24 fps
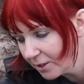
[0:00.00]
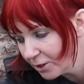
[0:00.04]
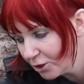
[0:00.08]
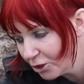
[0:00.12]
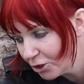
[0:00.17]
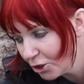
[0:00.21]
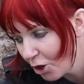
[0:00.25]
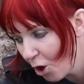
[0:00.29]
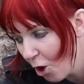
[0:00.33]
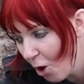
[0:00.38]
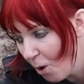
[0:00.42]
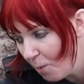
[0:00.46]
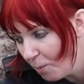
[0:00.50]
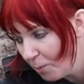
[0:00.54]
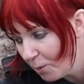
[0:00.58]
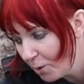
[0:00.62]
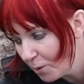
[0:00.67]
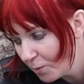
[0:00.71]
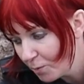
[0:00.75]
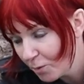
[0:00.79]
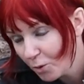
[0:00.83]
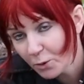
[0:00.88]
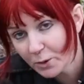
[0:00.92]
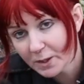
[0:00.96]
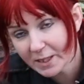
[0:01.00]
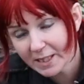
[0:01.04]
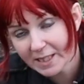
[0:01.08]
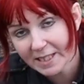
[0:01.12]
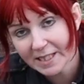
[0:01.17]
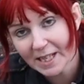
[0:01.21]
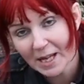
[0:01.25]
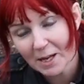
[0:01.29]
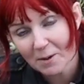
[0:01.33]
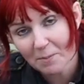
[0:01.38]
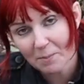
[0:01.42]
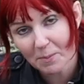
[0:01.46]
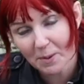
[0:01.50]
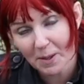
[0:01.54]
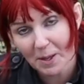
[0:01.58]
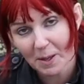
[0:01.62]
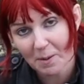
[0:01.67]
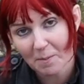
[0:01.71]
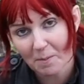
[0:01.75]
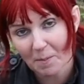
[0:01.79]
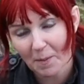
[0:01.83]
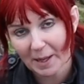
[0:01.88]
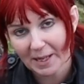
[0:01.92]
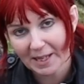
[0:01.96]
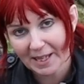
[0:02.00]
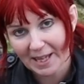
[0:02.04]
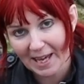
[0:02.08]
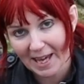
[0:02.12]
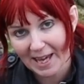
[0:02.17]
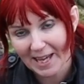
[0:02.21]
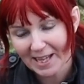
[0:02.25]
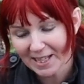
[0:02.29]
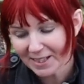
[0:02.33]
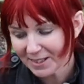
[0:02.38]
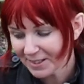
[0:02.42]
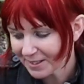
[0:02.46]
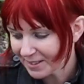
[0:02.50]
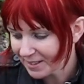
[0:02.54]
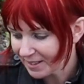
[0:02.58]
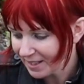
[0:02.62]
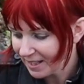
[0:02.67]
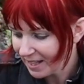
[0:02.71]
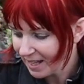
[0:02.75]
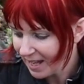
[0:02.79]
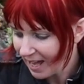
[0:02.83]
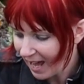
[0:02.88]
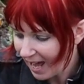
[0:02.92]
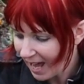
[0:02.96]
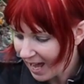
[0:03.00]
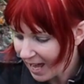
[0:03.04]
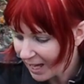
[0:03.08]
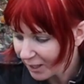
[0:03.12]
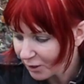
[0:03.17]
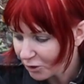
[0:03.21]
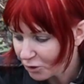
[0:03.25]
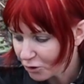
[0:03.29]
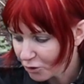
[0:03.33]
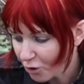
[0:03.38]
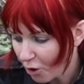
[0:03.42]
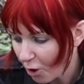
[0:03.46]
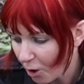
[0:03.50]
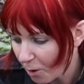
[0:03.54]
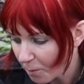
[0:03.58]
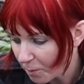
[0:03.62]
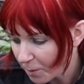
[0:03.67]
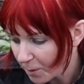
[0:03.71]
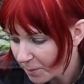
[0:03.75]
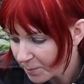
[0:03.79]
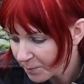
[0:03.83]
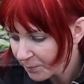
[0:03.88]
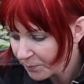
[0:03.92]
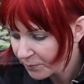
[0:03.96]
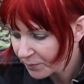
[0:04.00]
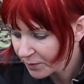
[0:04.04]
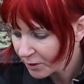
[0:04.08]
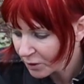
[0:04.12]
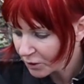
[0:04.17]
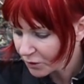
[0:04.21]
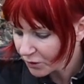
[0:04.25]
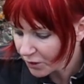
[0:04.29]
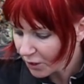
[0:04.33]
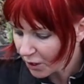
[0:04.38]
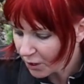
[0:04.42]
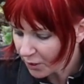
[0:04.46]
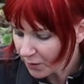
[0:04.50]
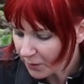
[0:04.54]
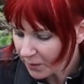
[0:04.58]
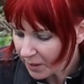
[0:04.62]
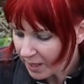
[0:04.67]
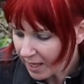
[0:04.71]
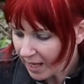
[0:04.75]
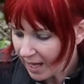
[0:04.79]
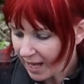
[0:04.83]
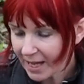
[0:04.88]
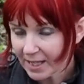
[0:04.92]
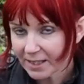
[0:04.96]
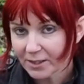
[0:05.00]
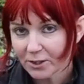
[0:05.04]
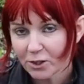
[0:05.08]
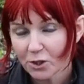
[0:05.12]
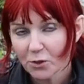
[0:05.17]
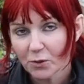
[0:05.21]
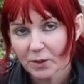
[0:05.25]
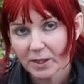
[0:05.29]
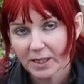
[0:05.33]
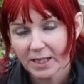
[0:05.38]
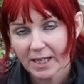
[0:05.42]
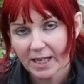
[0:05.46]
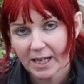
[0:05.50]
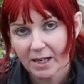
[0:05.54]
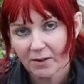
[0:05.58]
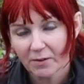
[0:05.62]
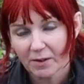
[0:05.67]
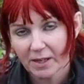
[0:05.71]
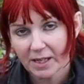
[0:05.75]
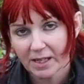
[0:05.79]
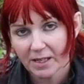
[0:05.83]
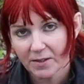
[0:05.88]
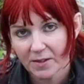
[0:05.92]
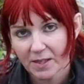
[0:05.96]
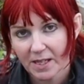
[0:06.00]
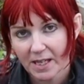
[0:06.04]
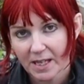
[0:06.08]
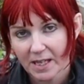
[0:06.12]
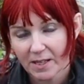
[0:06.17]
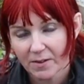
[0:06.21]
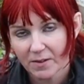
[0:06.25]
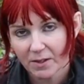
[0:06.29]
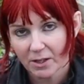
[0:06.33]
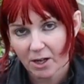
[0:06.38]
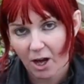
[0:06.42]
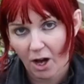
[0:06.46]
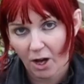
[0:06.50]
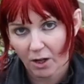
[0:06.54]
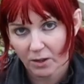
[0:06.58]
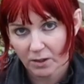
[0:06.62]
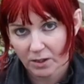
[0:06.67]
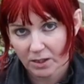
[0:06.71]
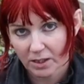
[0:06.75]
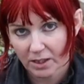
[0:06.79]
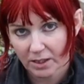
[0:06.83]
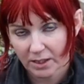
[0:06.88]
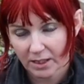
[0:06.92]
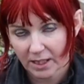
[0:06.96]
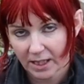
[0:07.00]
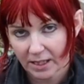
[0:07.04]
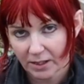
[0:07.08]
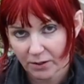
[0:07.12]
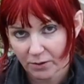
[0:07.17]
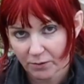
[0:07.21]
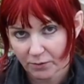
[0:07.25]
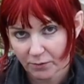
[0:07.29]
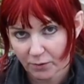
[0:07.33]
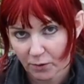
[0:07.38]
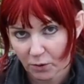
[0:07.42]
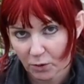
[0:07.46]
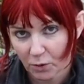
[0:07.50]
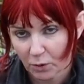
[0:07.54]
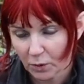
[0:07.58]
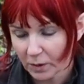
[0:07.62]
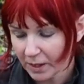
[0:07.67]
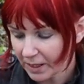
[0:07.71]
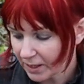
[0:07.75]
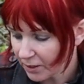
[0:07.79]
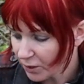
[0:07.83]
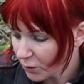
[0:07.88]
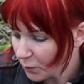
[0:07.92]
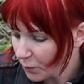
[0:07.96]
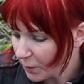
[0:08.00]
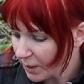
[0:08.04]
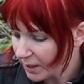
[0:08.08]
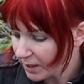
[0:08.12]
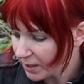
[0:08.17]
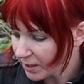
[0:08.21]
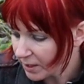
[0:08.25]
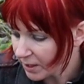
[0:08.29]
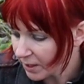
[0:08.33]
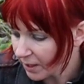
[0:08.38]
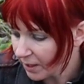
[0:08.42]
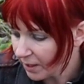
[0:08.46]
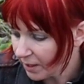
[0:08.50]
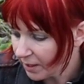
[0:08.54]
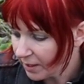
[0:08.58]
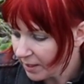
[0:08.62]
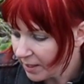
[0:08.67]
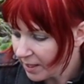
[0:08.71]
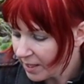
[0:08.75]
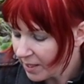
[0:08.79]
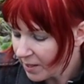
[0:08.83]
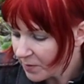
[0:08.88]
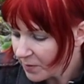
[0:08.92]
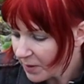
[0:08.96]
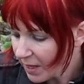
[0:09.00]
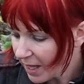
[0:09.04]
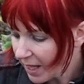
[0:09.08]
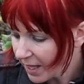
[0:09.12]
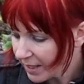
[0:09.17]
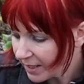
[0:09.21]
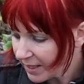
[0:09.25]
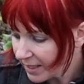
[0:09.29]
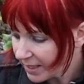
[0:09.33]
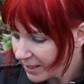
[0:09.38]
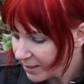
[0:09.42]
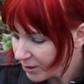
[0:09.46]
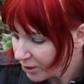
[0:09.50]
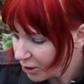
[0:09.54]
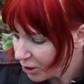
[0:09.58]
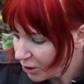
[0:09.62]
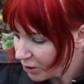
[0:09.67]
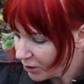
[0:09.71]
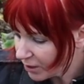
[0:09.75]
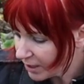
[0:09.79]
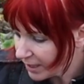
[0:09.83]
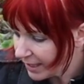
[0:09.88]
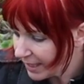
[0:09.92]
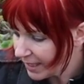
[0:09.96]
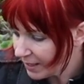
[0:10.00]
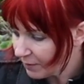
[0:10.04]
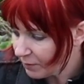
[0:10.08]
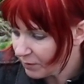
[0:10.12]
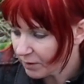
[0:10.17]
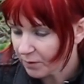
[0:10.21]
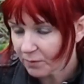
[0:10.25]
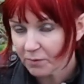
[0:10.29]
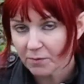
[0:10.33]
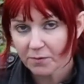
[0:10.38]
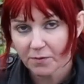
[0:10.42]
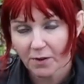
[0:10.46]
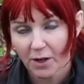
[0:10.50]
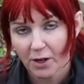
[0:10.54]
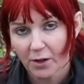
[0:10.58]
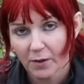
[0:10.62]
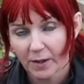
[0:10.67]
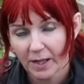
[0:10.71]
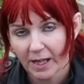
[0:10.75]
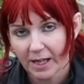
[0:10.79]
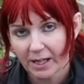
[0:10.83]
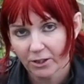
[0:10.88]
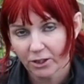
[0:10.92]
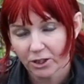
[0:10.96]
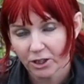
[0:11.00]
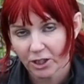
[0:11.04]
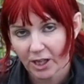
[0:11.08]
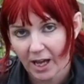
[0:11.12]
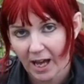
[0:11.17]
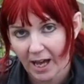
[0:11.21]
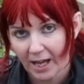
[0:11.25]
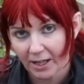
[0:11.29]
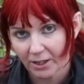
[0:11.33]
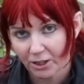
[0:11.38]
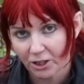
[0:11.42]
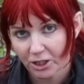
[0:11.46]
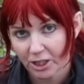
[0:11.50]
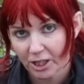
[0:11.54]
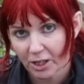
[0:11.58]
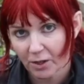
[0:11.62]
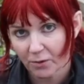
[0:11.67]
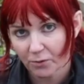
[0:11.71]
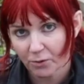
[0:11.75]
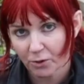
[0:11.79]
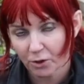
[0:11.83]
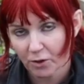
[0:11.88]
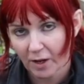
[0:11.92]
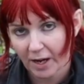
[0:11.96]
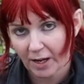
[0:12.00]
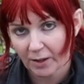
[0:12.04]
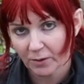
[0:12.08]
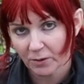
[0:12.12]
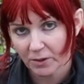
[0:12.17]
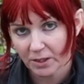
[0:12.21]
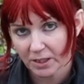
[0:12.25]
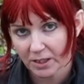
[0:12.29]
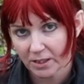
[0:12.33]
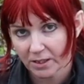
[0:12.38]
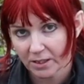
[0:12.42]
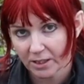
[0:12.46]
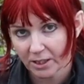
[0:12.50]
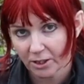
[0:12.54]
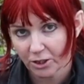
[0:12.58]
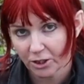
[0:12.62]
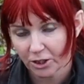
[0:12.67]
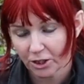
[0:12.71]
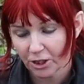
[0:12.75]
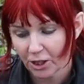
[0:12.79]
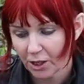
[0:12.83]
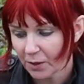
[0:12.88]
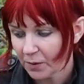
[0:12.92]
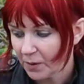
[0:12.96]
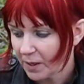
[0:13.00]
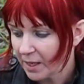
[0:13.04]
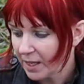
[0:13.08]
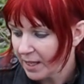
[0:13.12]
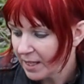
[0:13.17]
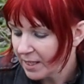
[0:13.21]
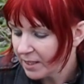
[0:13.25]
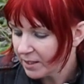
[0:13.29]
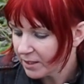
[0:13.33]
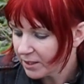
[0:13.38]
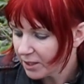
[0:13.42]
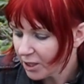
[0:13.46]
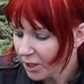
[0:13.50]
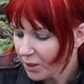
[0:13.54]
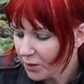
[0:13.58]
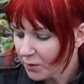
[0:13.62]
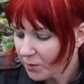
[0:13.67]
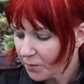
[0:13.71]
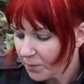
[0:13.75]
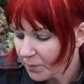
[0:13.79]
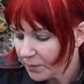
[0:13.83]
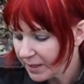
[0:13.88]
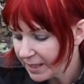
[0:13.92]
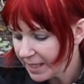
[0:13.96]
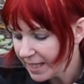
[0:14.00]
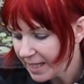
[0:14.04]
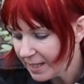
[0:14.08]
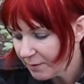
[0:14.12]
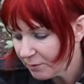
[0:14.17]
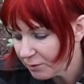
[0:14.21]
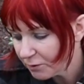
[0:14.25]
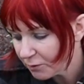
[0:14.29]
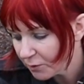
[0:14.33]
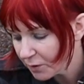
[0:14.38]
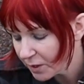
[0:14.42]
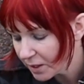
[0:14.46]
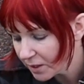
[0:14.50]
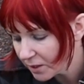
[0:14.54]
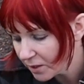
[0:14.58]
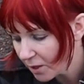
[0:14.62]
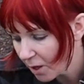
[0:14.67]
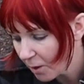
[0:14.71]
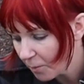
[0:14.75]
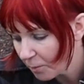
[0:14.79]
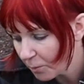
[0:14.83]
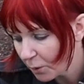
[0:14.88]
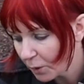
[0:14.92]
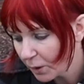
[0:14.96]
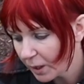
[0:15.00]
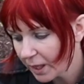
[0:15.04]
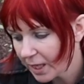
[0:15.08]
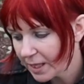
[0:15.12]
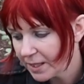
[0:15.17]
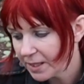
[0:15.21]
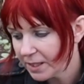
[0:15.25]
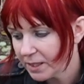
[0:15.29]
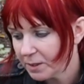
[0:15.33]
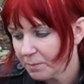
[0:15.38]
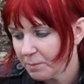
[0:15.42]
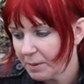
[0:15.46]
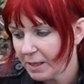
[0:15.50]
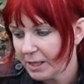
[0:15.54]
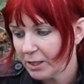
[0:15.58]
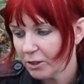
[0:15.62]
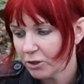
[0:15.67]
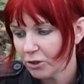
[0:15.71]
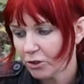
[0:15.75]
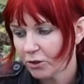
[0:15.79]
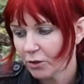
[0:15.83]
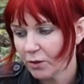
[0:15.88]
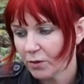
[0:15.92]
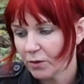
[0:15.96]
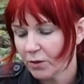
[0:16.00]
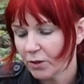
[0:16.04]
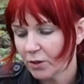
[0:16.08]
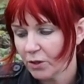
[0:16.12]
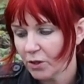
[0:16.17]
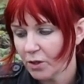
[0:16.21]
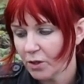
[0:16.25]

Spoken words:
chop or snip in my case, and drop. So as you're clearing the garden in the fall into winter, then it's good to leave some foliage actually on the ground in situ. So leaves, for example, like this beetroot that